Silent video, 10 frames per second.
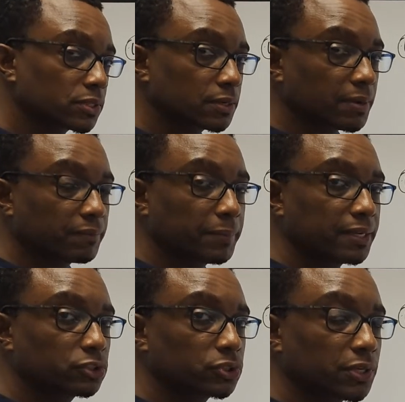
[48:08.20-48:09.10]
term of
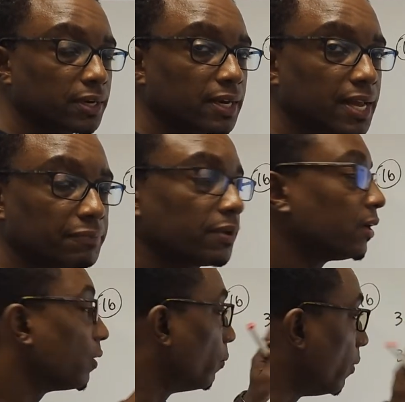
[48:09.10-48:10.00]
base 3 on the
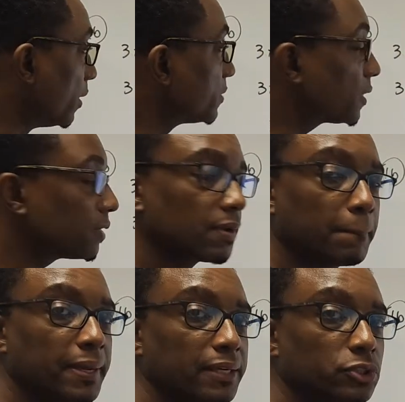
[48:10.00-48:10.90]
left, one term
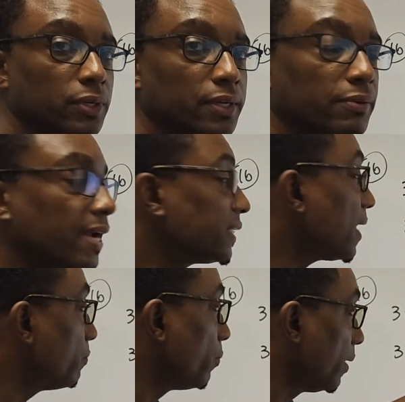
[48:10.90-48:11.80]
of base 3 on the right.
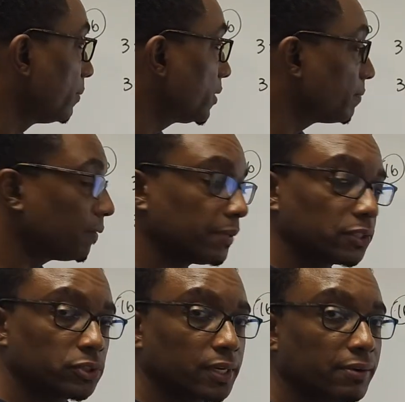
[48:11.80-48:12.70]
I have one term of
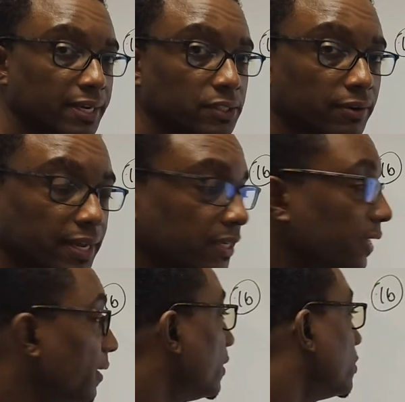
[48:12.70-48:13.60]
base 3 on the right
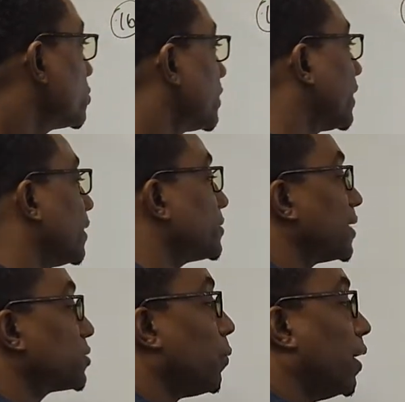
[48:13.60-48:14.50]
already. So they get this
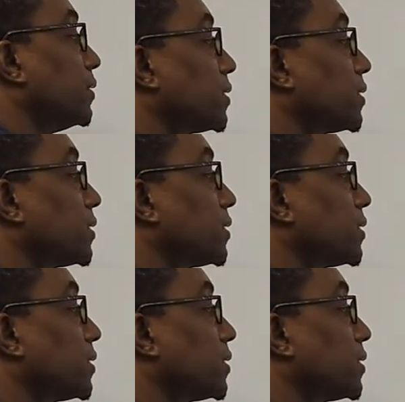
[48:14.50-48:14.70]
as one